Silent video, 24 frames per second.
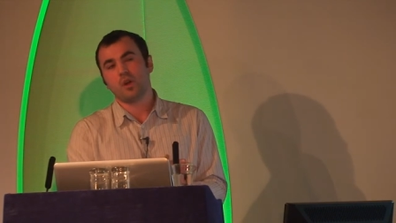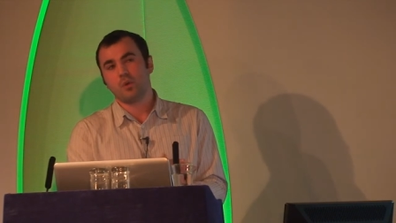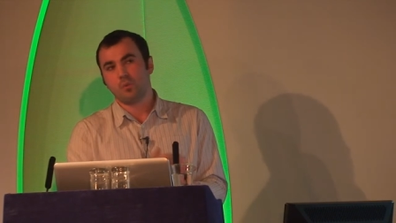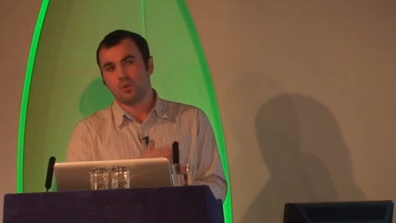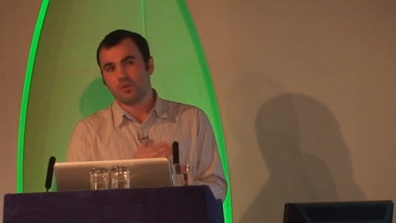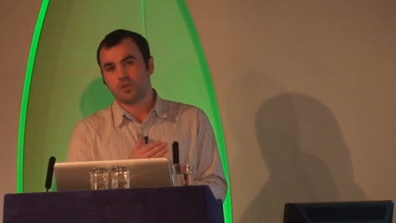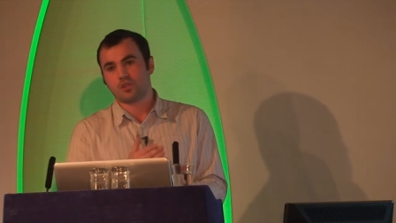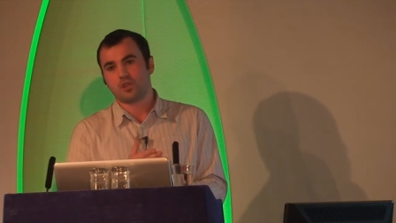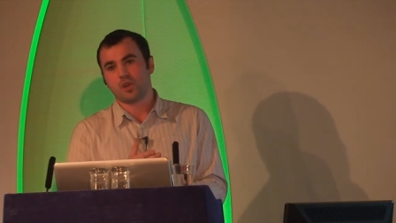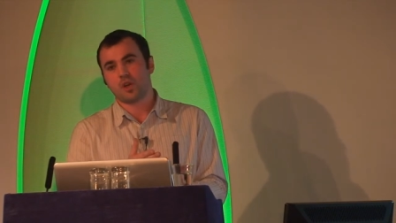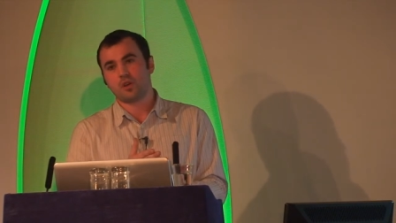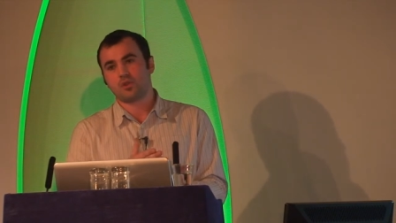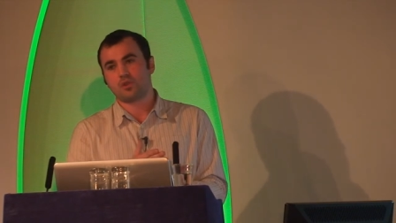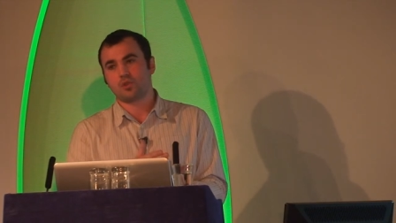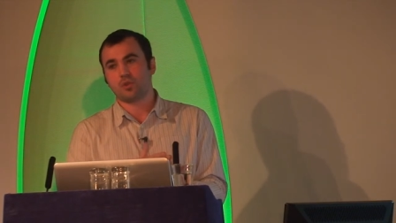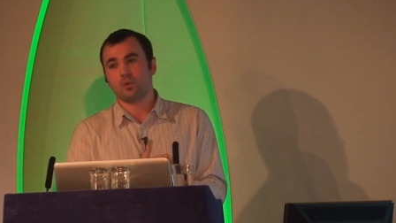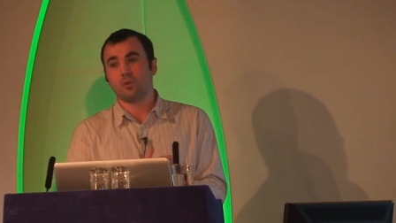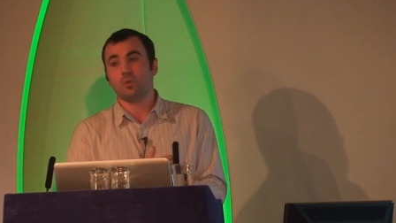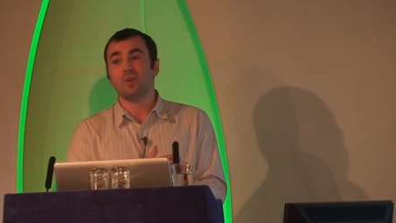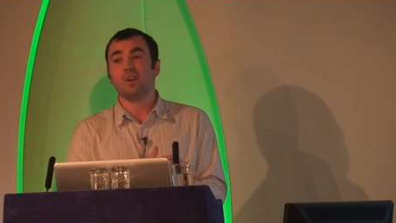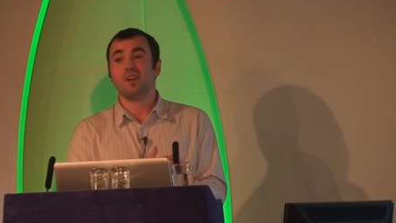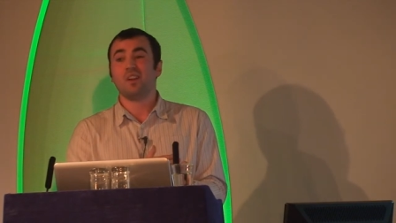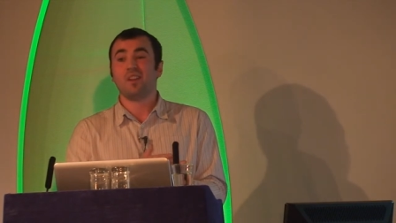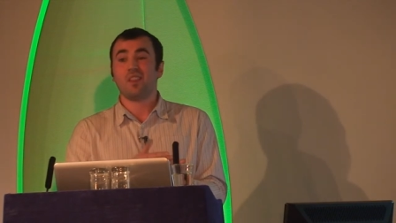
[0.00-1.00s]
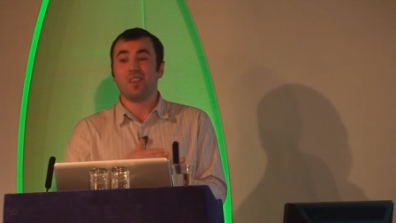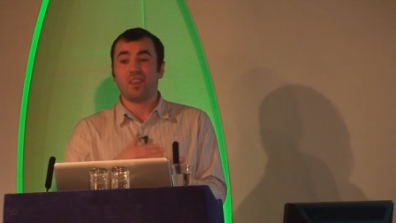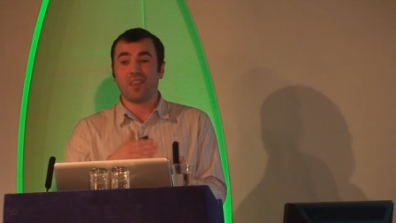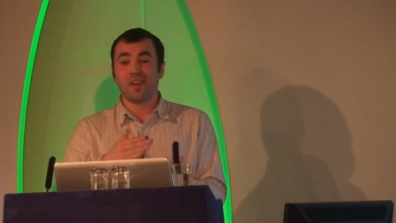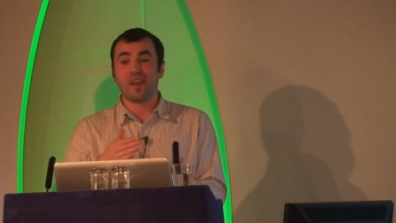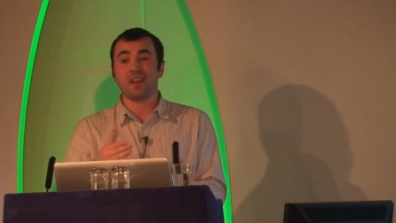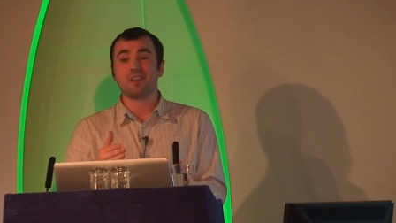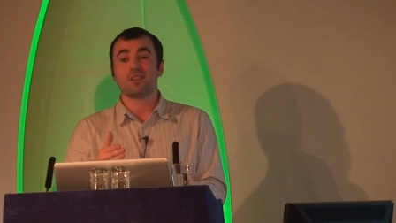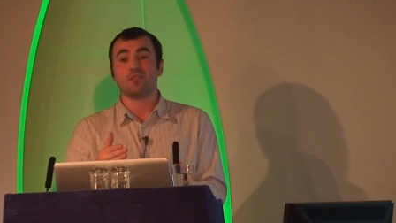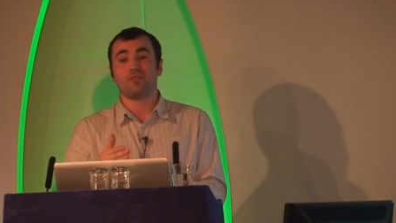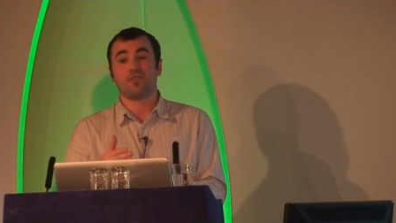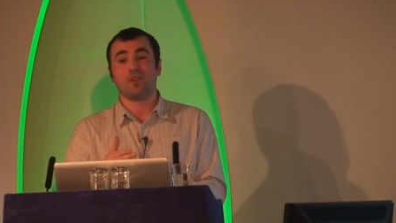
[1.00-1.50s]
With social,
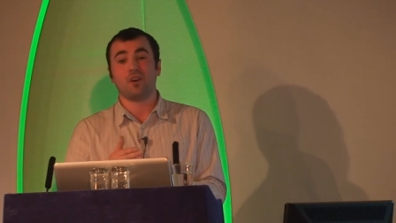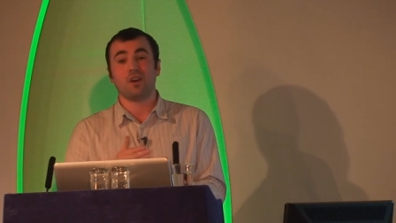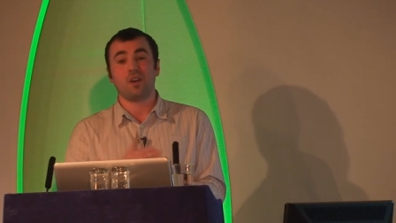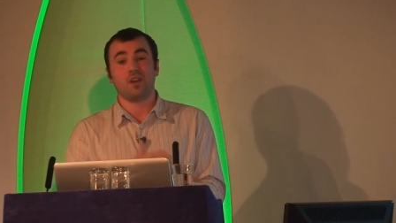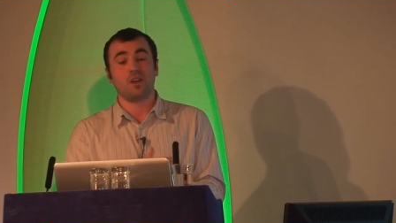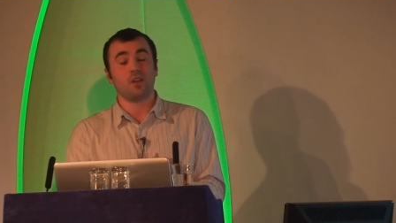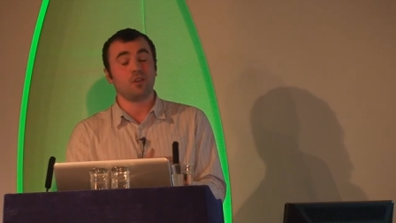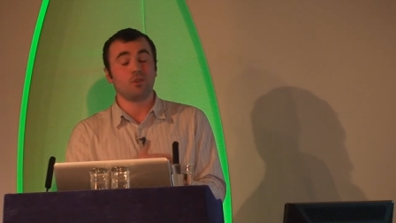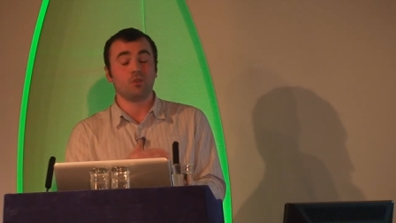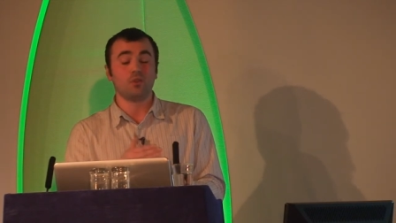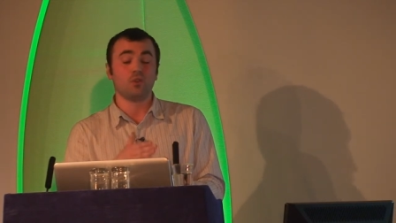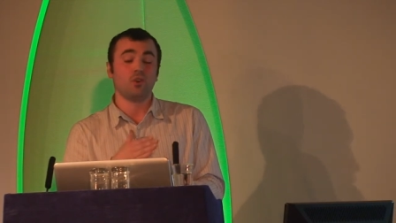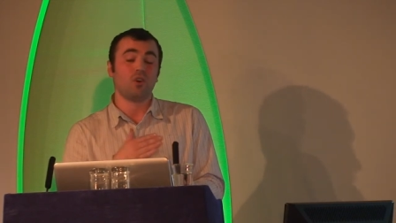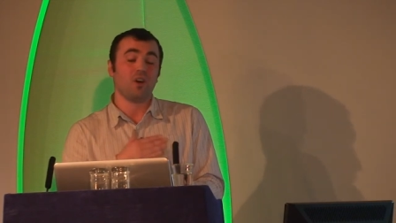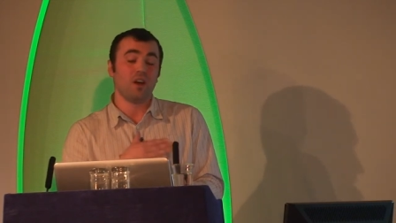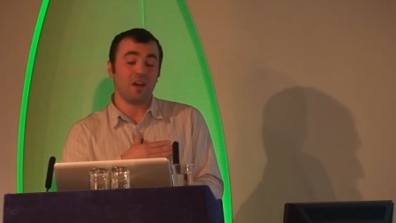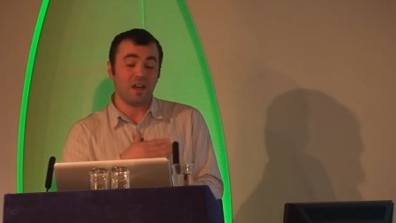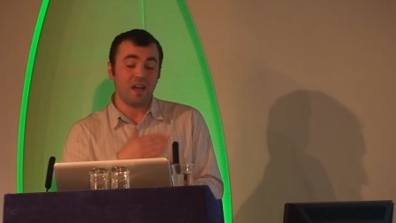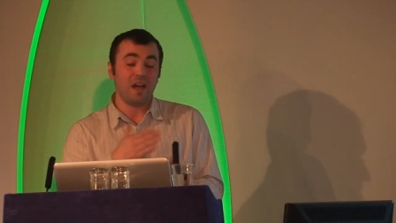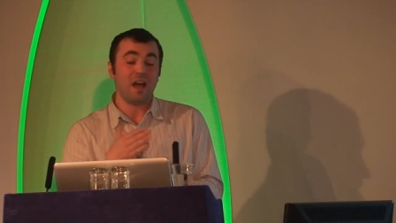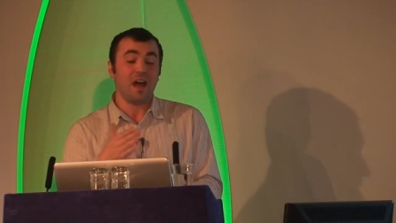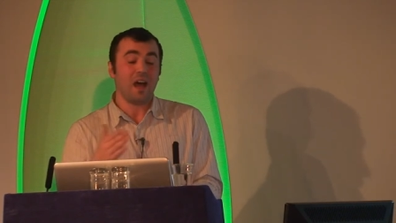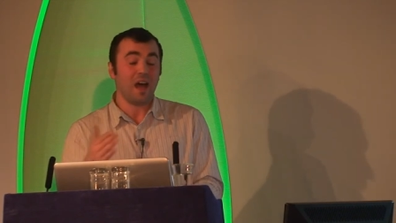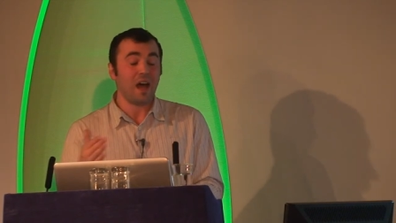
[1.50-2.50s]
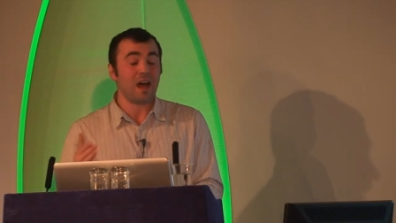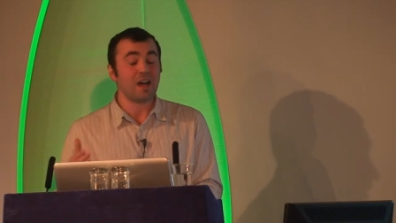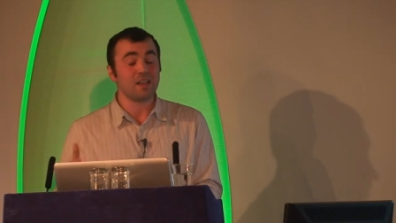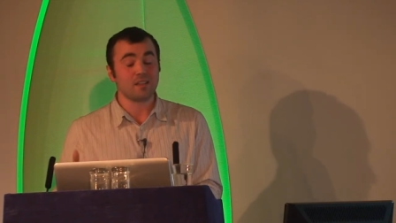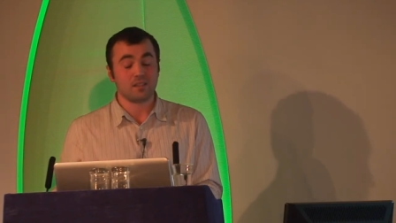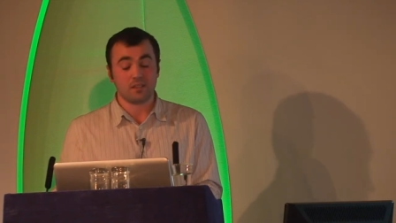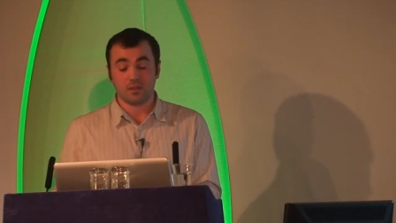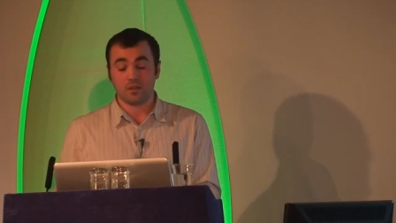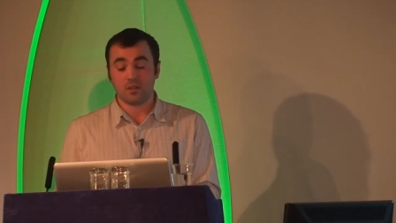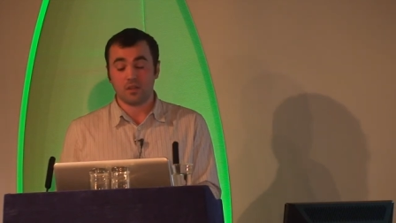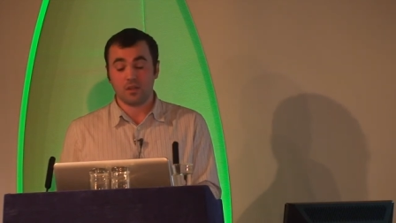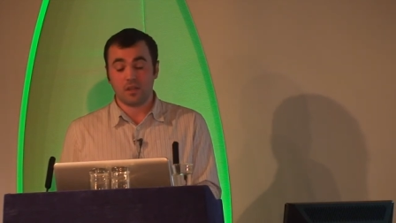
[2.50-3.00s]
they define it, and you're not
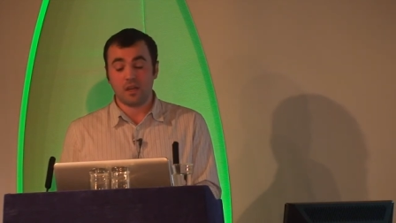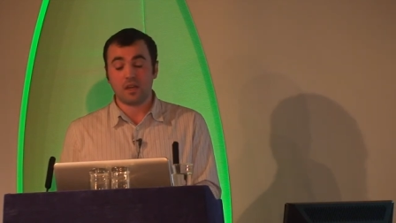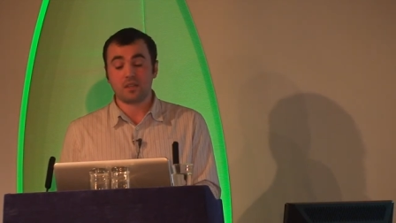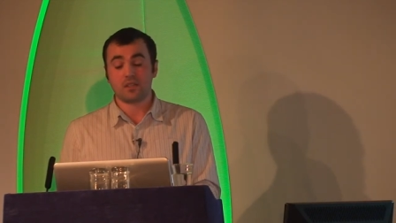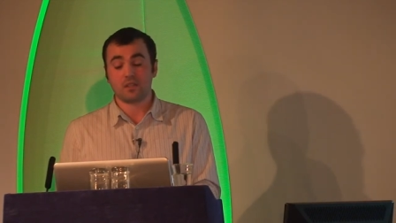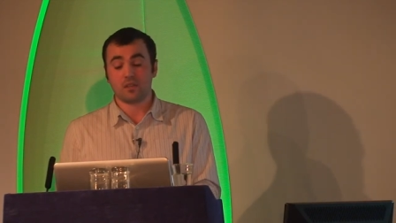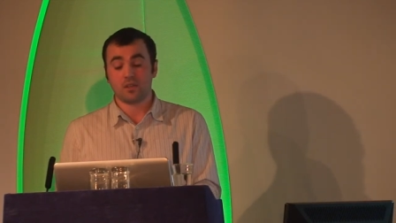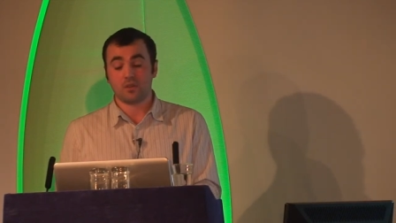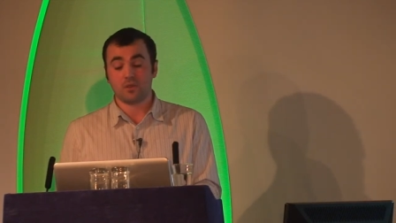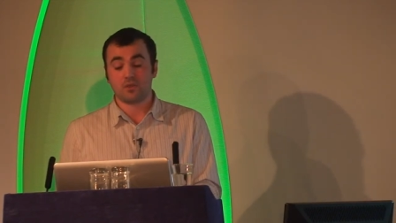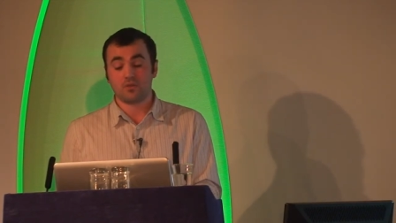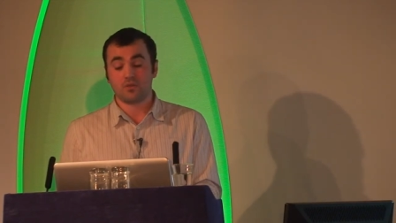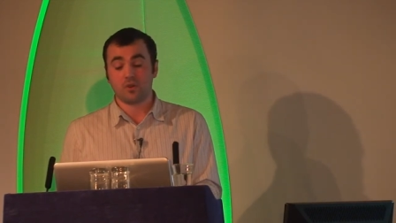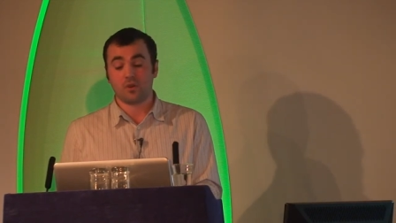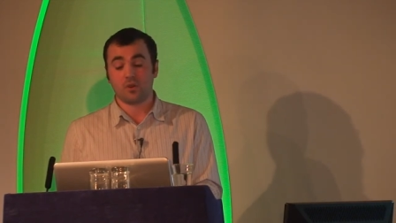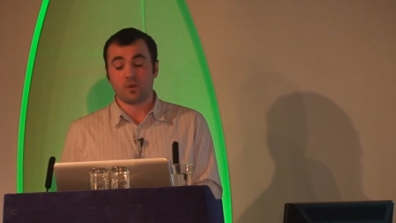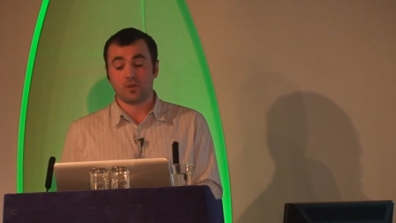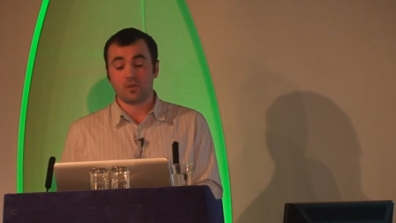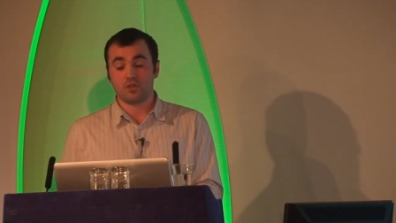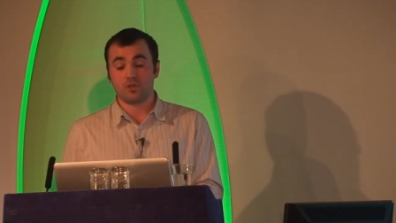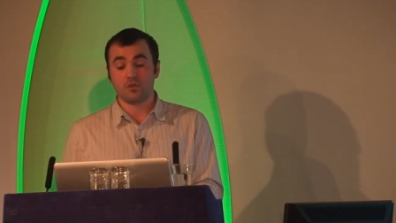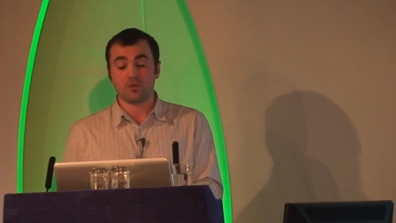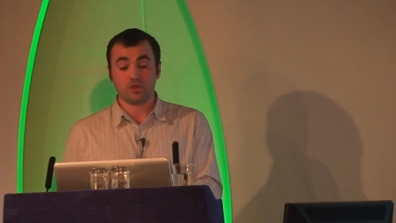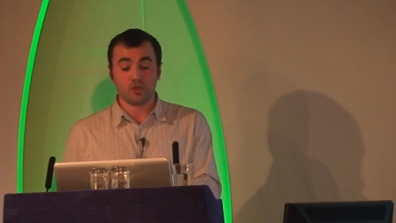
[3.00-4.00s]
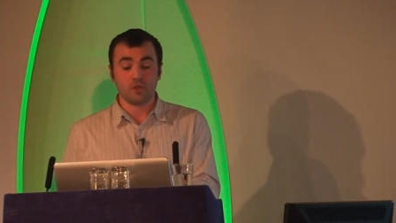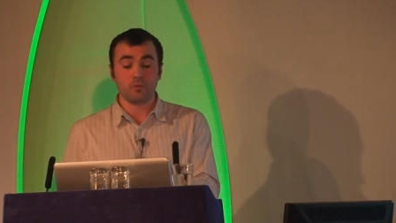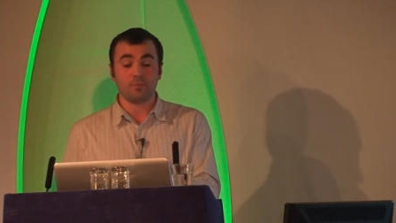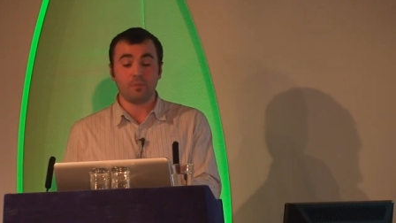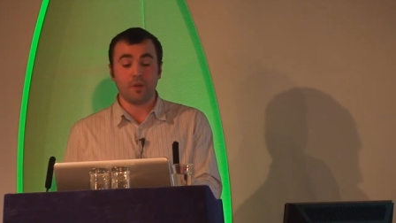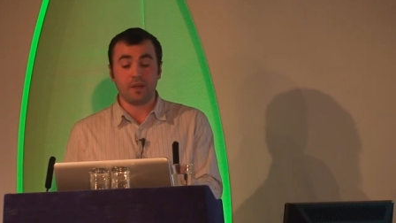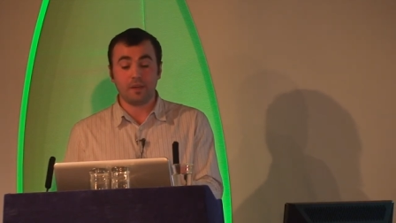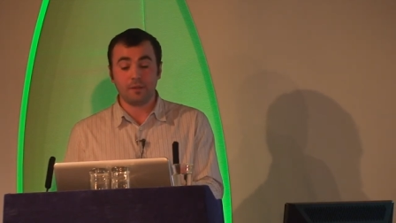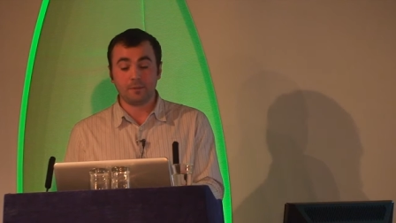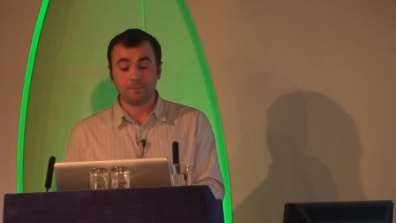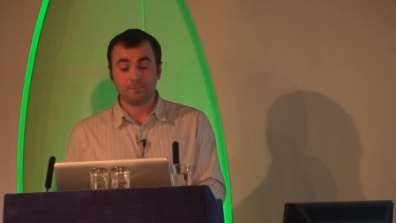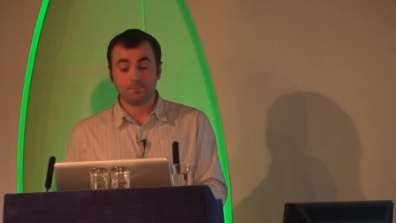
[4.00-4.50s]
as in control as you could
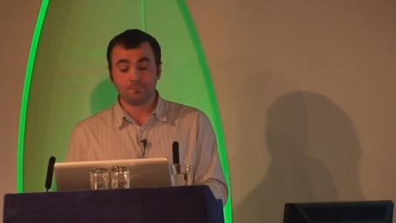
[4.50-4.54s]
be.